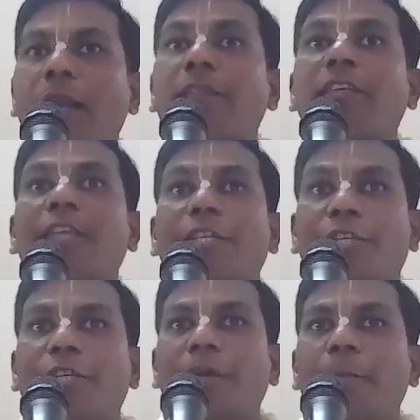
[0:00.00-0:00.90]

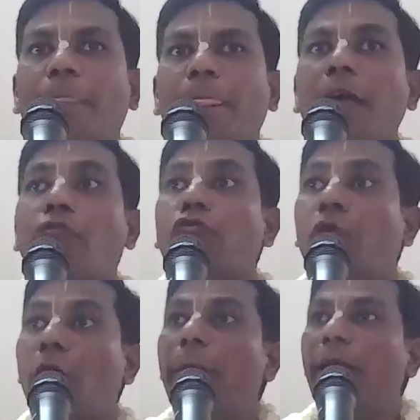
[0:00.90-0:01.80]
Anantasesh has
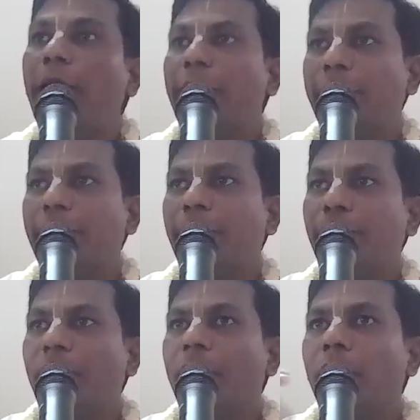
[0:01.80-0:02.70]
so many heads.
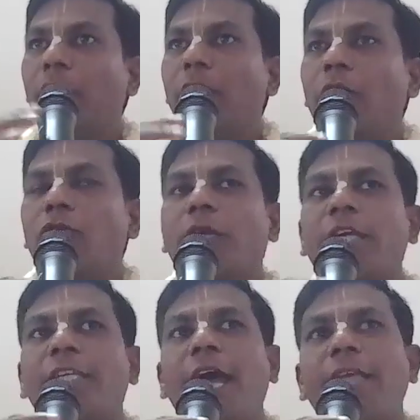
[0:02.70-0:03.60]
So,
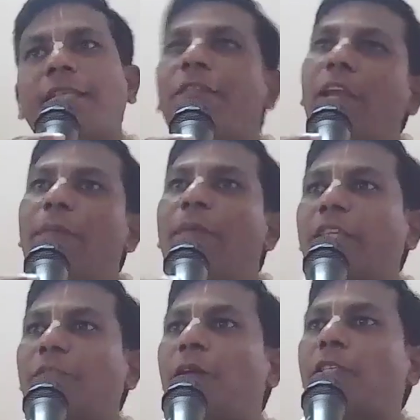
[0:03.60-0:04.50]
Krishna has given him
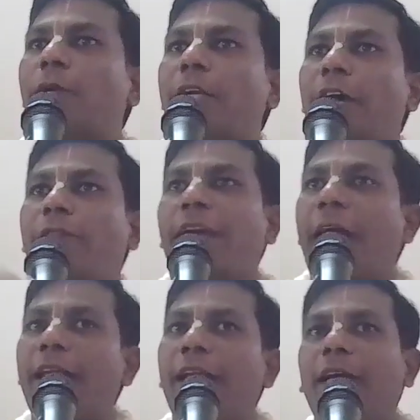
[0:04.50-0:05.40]
a responsibility of
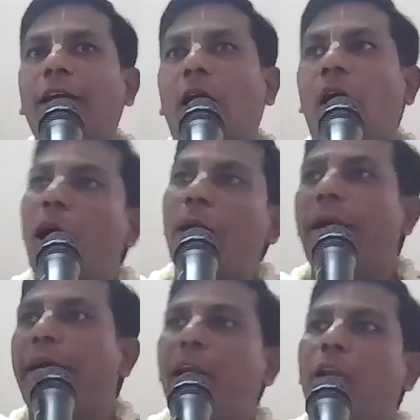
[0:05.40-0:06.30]
carrying all
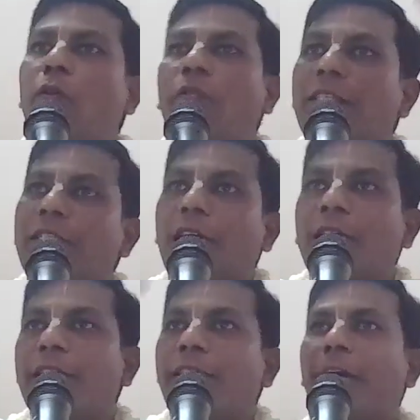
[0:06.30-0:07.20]
material universes
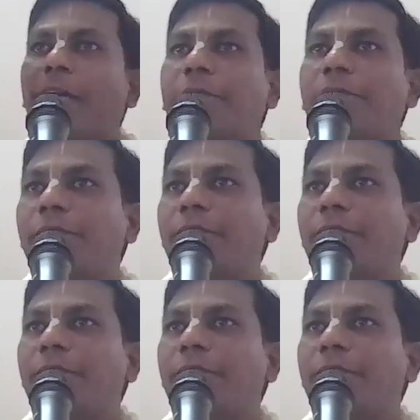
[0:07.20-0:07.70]
on his head.